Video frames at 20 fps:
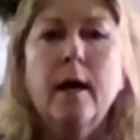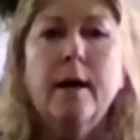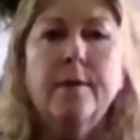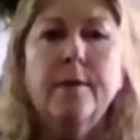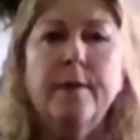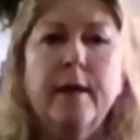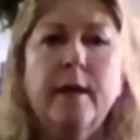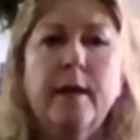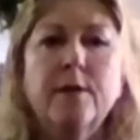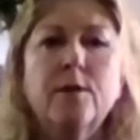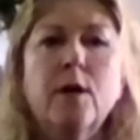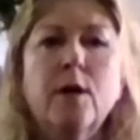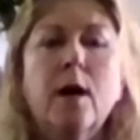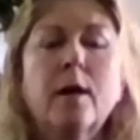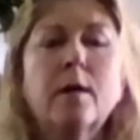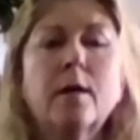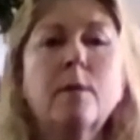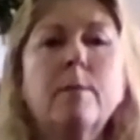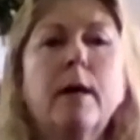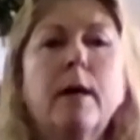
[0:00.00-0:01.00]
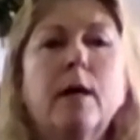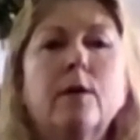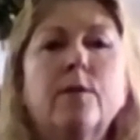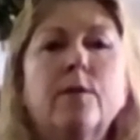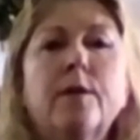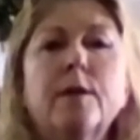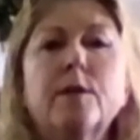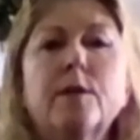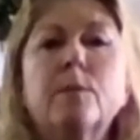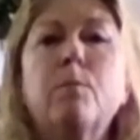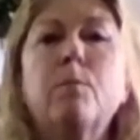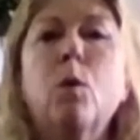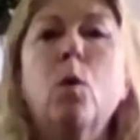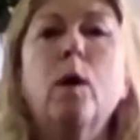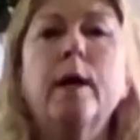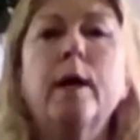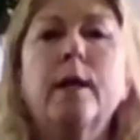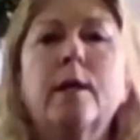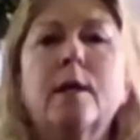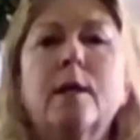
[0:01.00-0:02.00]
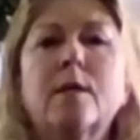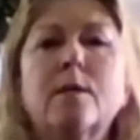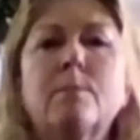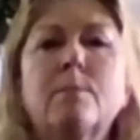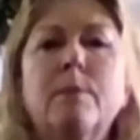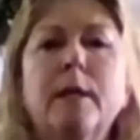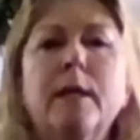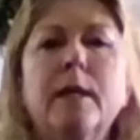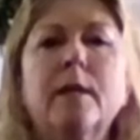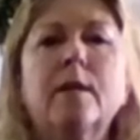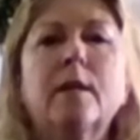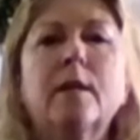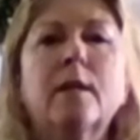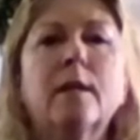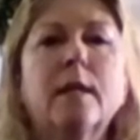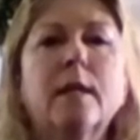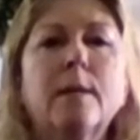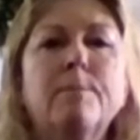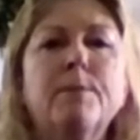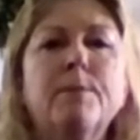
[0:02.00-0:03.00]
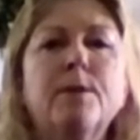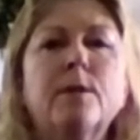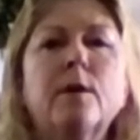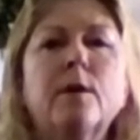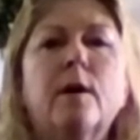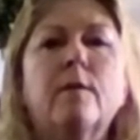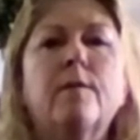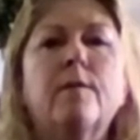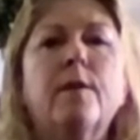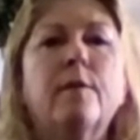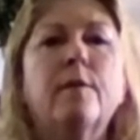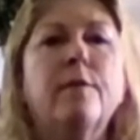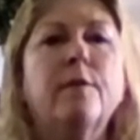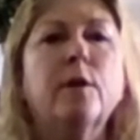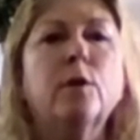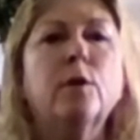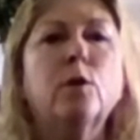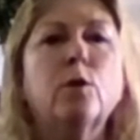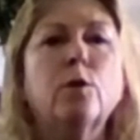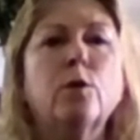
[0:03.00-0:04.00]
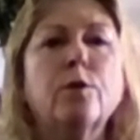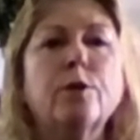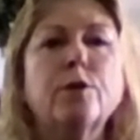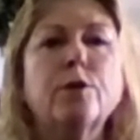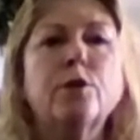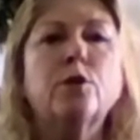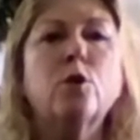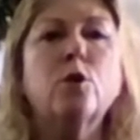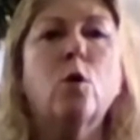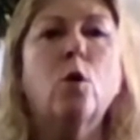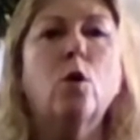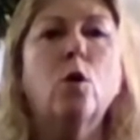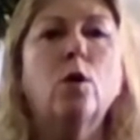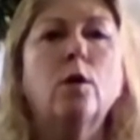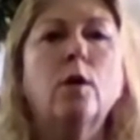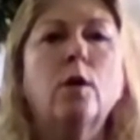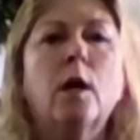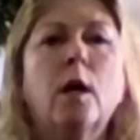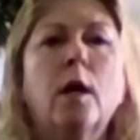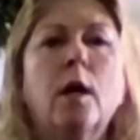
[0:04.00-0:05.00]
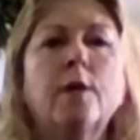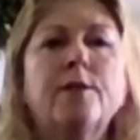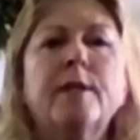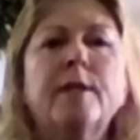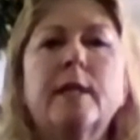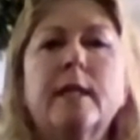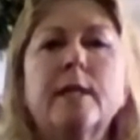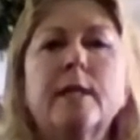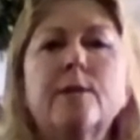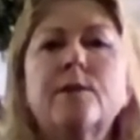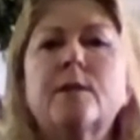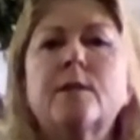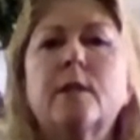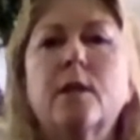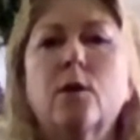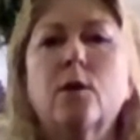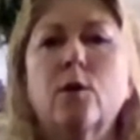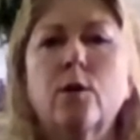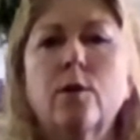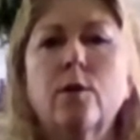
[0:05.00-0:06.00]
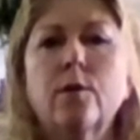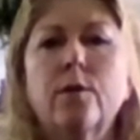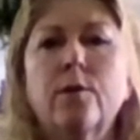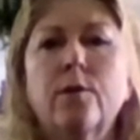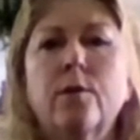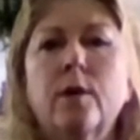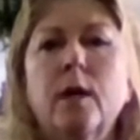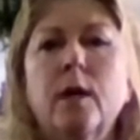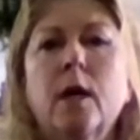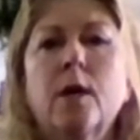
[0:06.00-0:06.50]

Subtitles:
they talk about this point as being the lips of the foot or the sole to kiss the earth,